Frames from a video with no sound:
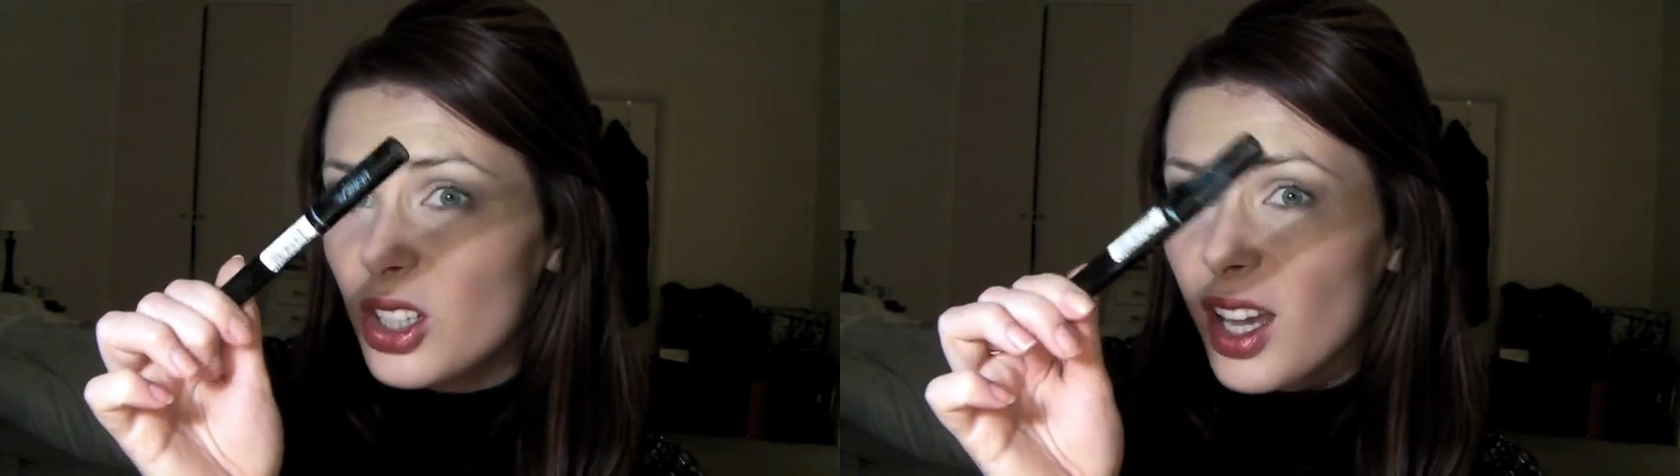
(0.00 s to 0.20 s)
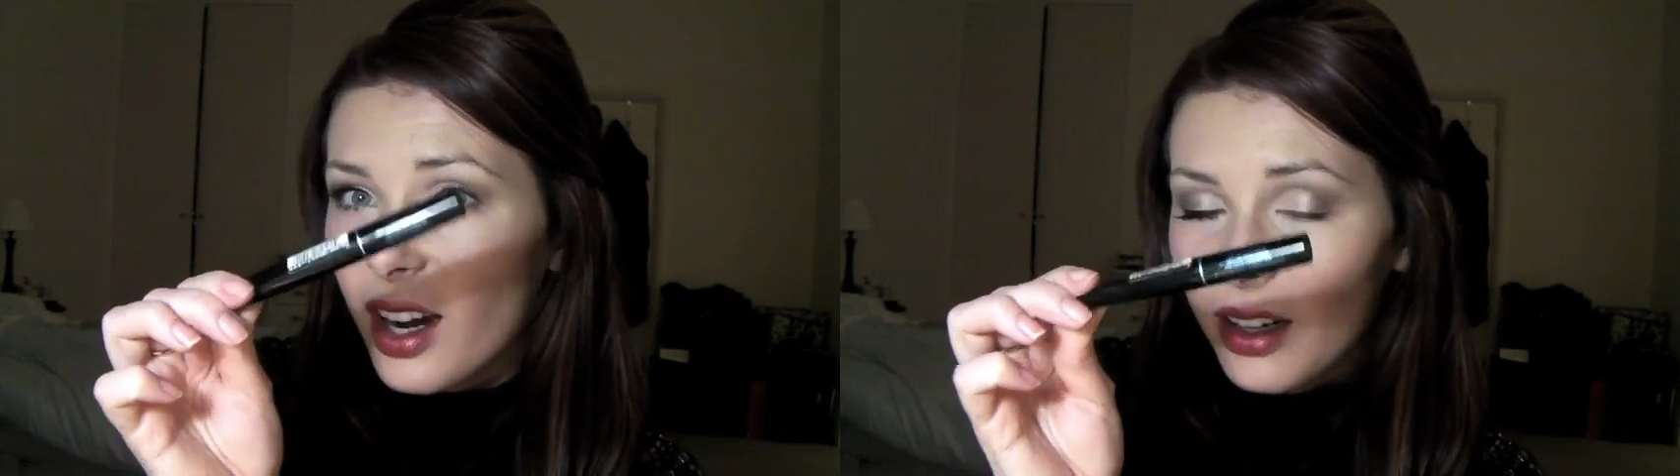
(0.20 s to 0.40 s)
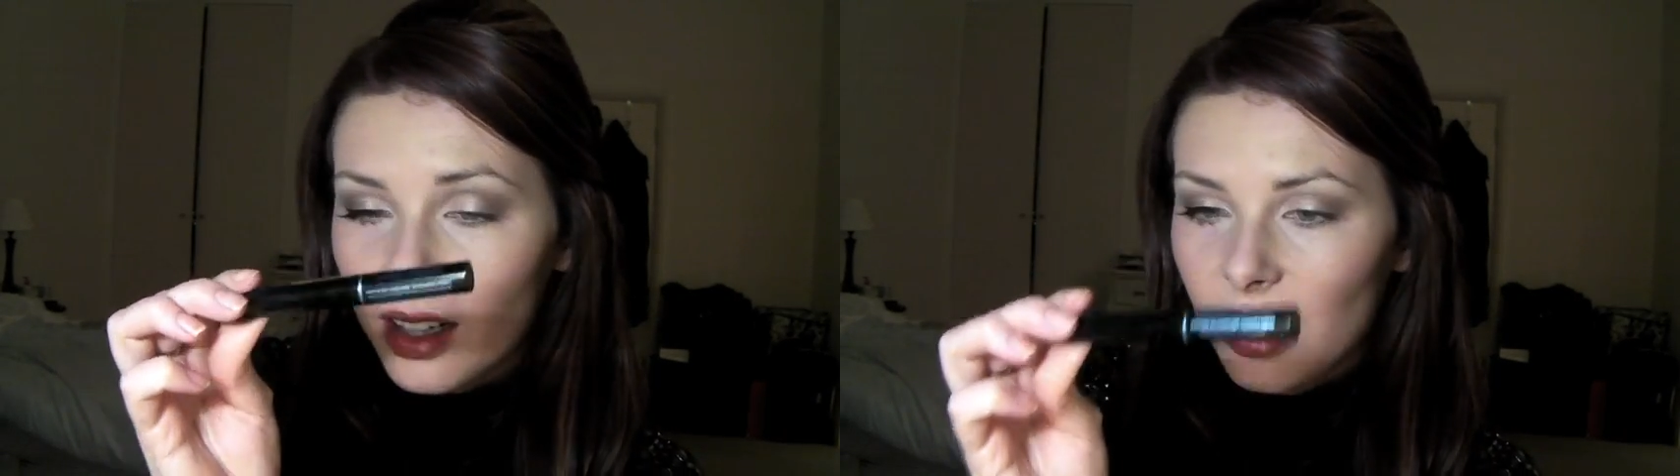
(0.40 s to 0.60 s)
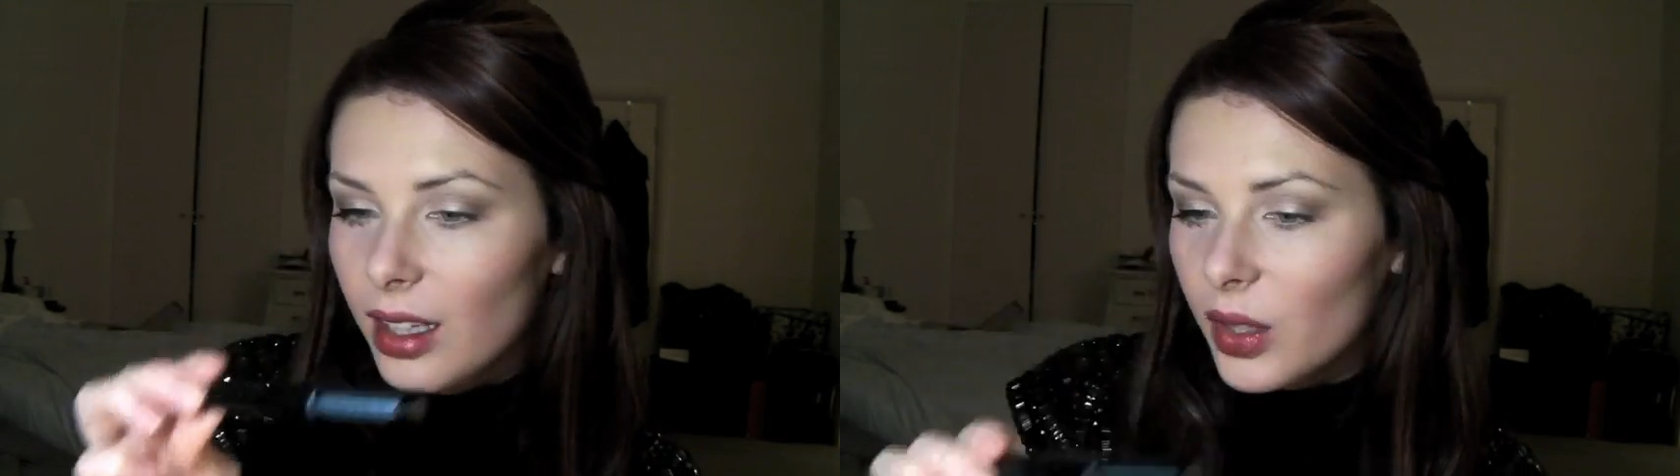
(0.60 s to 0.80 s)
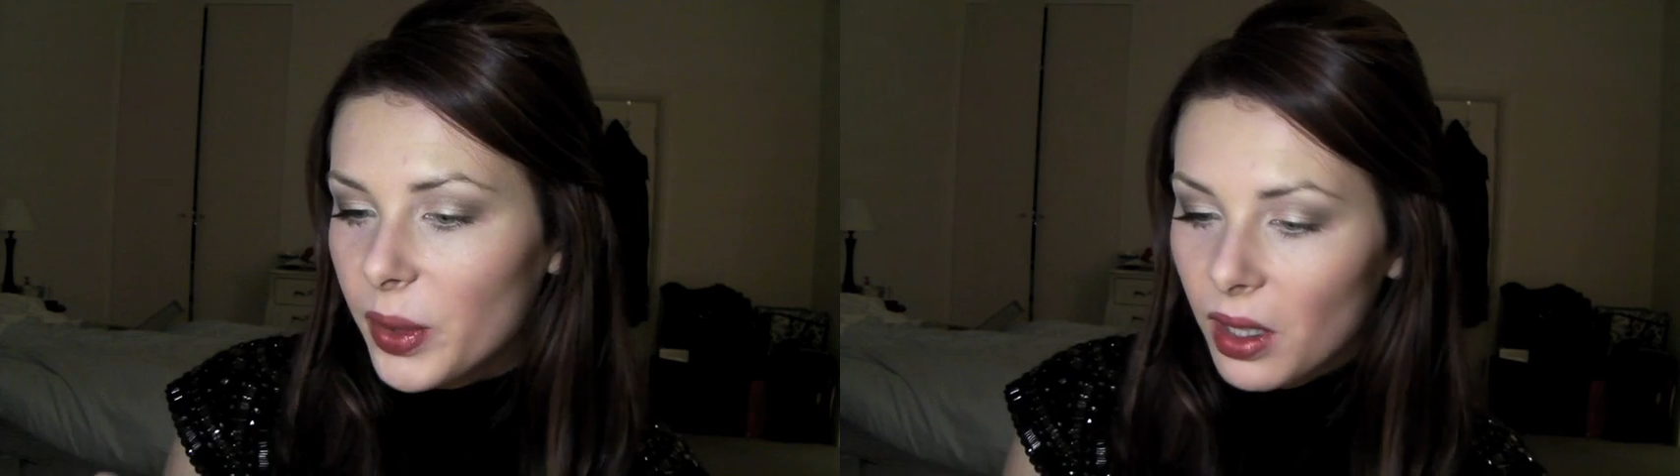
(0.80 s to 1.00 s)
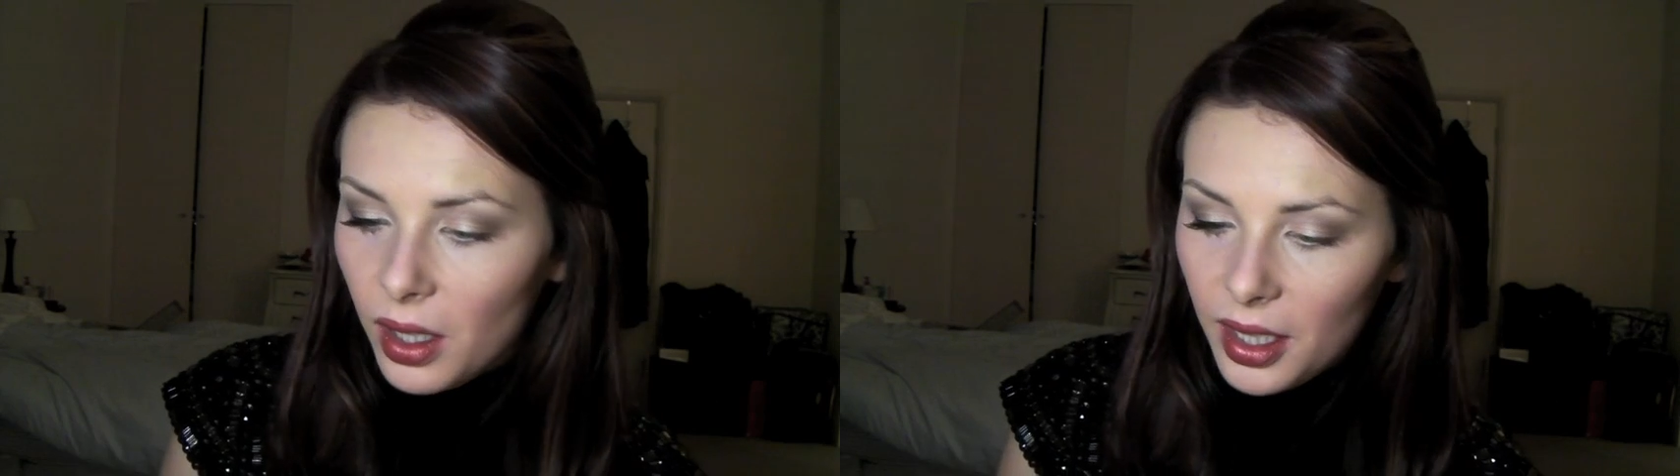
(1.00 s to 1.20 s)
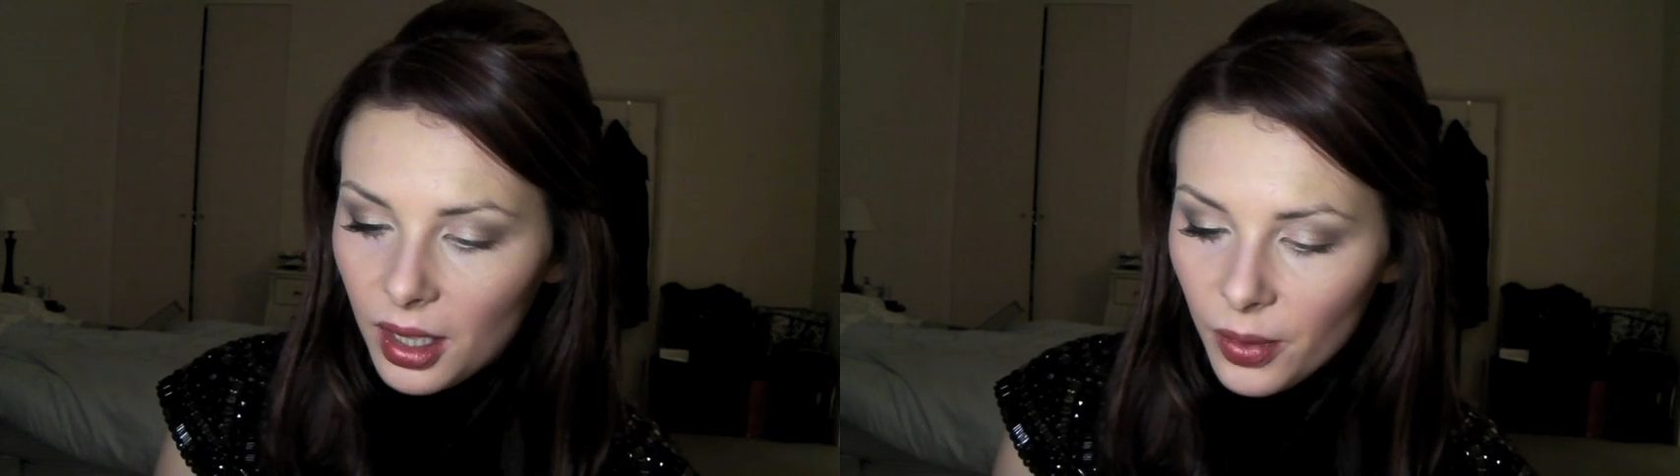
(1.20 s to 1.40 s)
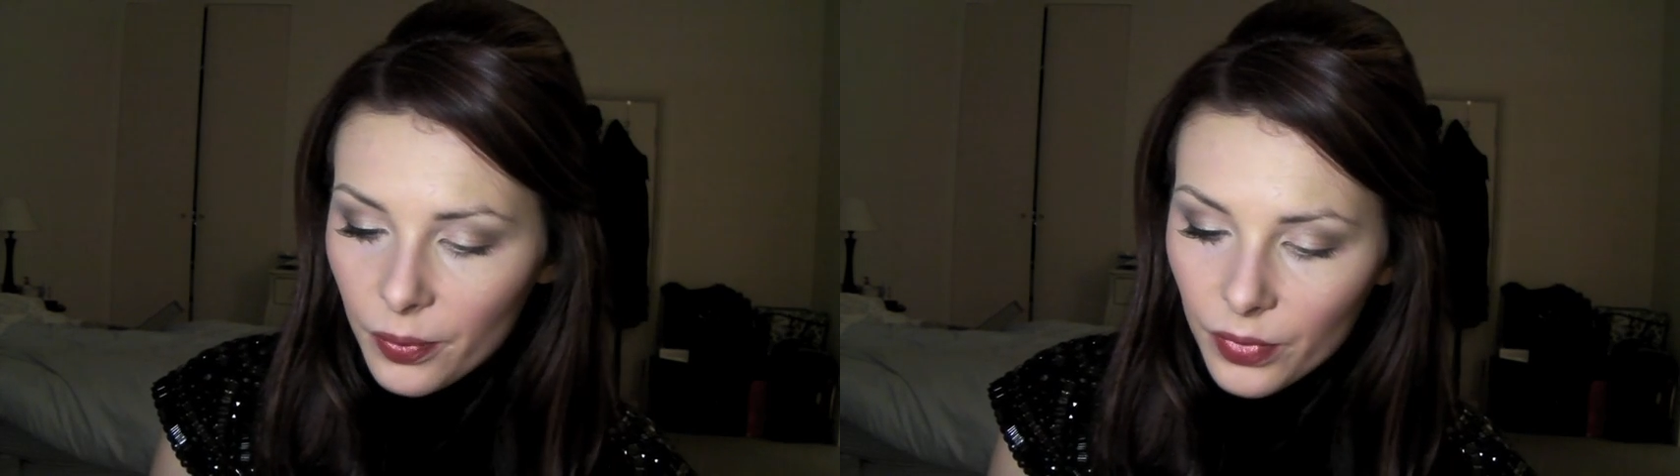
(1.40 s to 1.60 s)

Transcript: carry a liquid liner